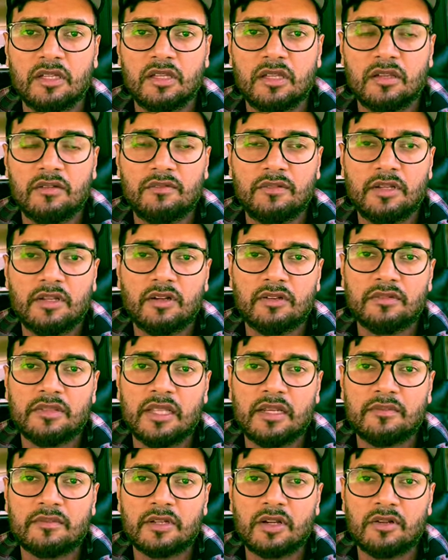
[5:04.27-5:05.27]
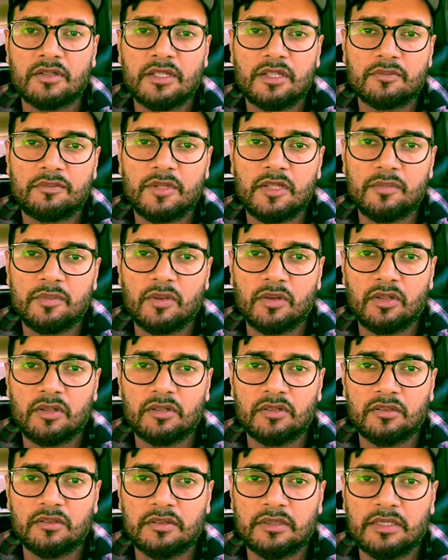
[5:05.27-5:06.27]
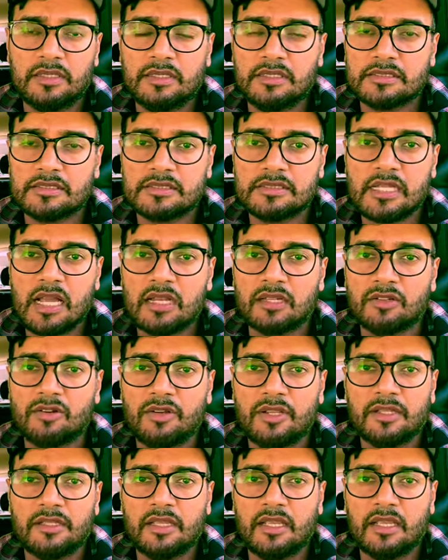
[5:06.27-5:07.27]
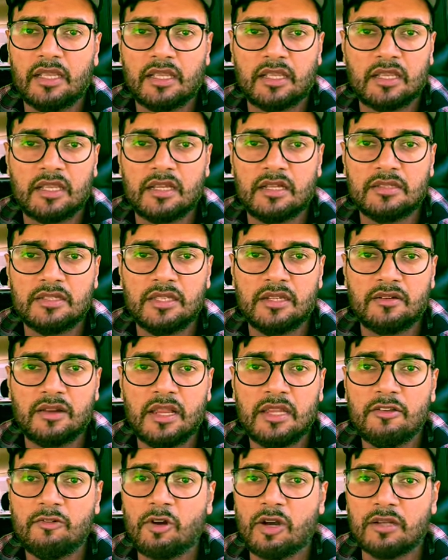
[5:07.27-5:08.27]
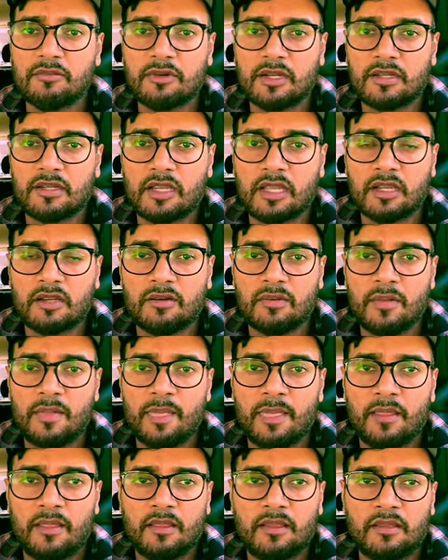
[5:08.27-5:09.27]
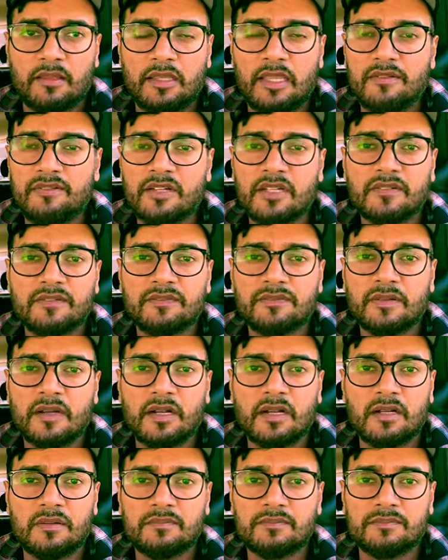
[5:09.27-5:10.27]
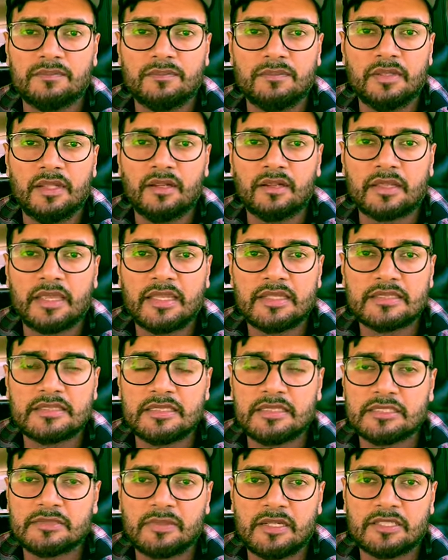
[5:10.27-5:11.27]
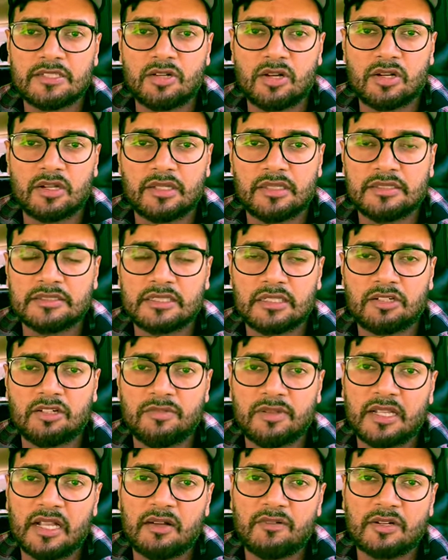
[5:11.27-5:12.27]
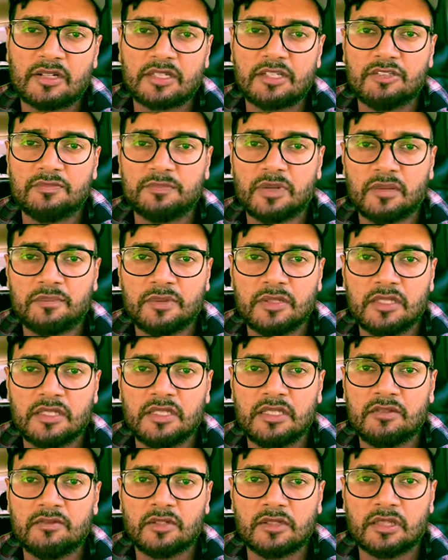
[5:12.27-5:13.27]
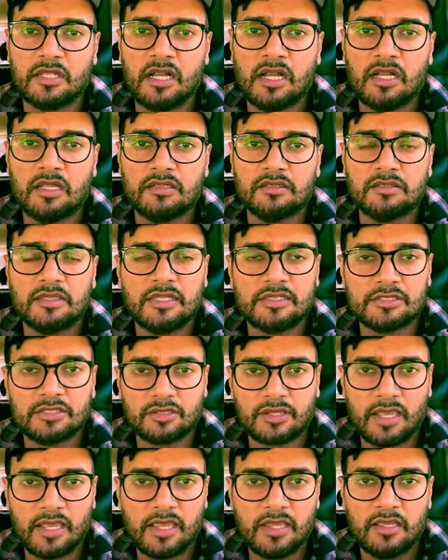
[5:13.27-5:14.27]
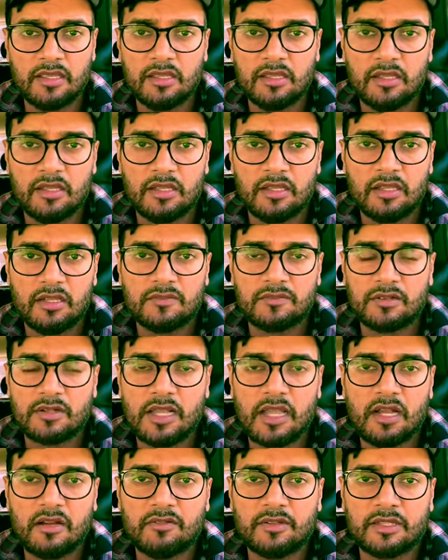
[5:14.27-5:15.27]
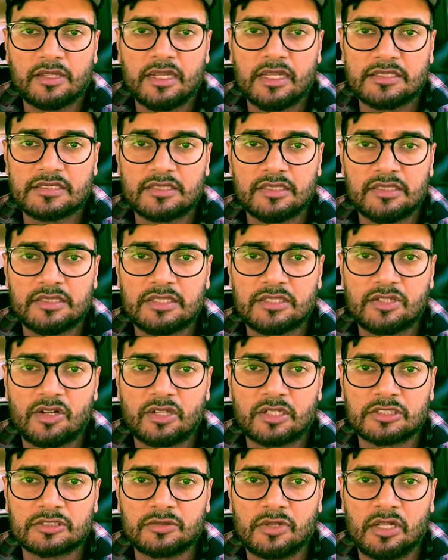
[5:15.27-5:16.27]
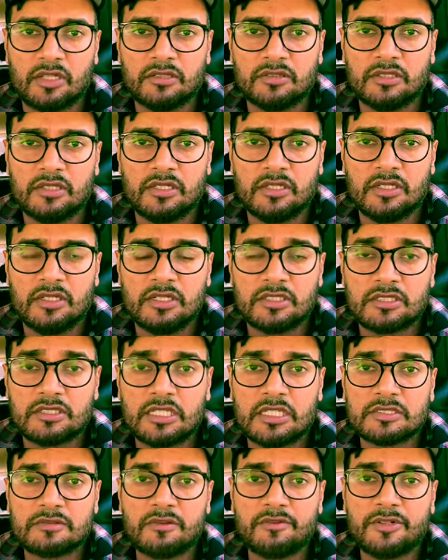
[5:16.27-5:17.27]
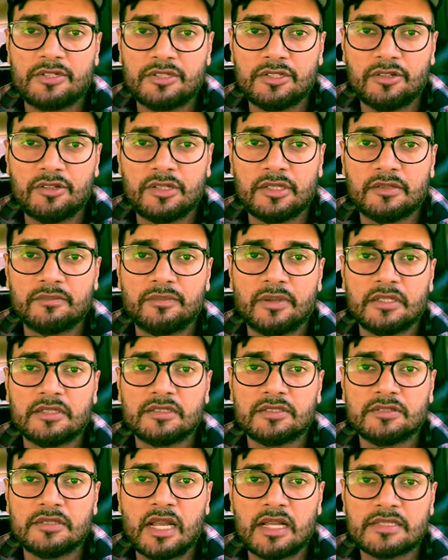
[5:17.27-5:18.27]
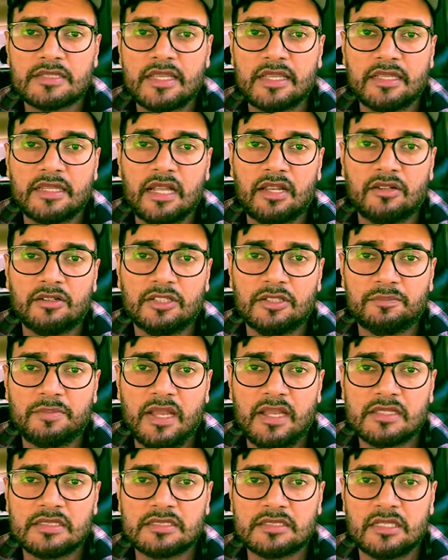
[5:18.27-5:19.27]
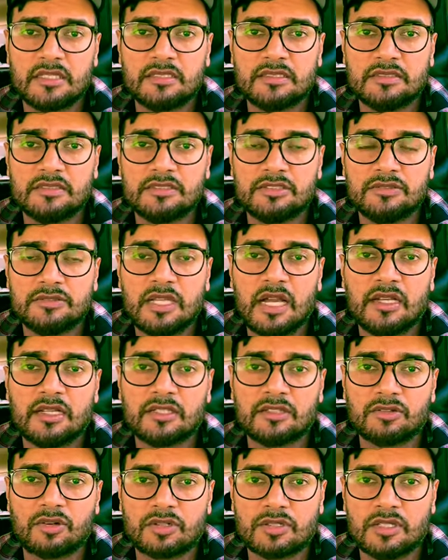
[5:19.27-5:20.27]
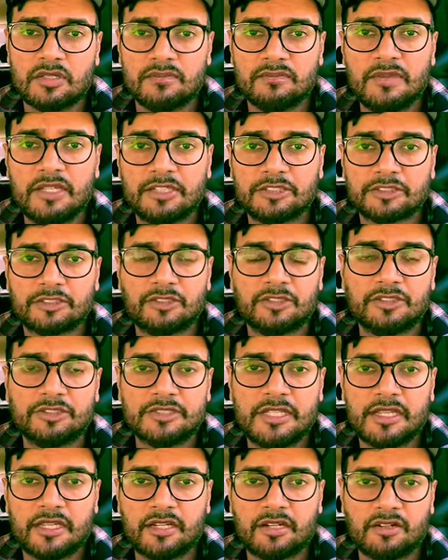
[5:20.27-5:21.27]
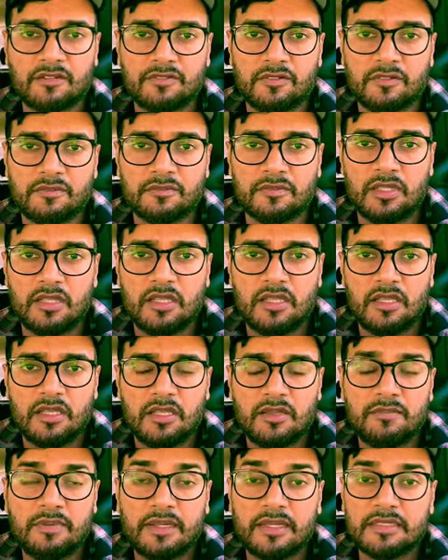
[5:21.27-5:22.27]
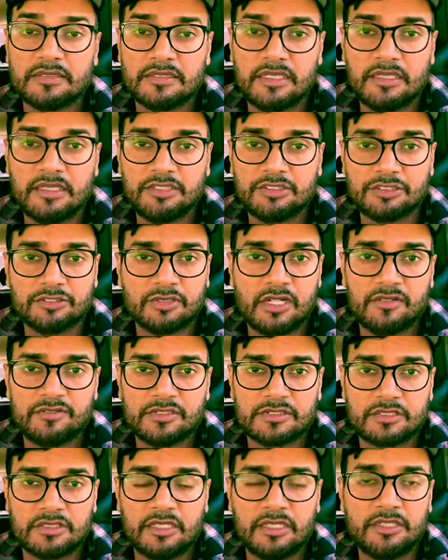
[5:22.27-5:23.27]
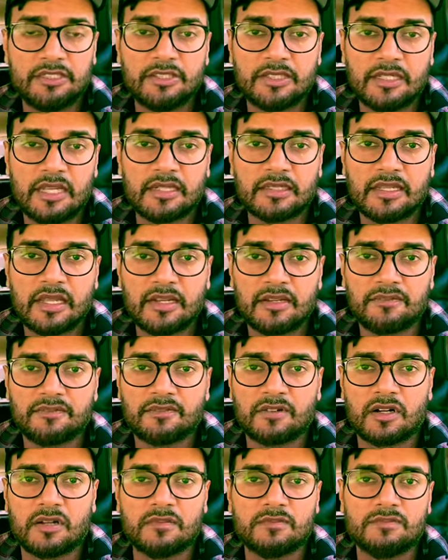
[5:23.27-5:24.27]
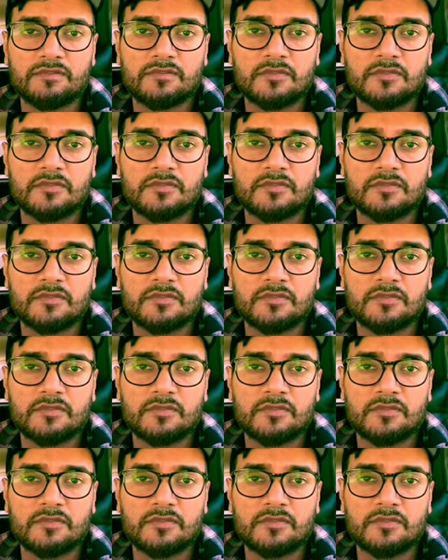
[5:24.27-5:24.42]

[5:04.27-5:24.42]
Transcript: We don't let him go near people. He's not going near anyone right now. Even if little kid sees my dog and he's like, oh my God, what a cute puppy, whatnot, that's okay. For now, we can isolate the dog as well. So that's what we're doing, but do not take it out on your pets and do not ignore them. Make sure you take care of them because they need you, obviously, and you cannot get it from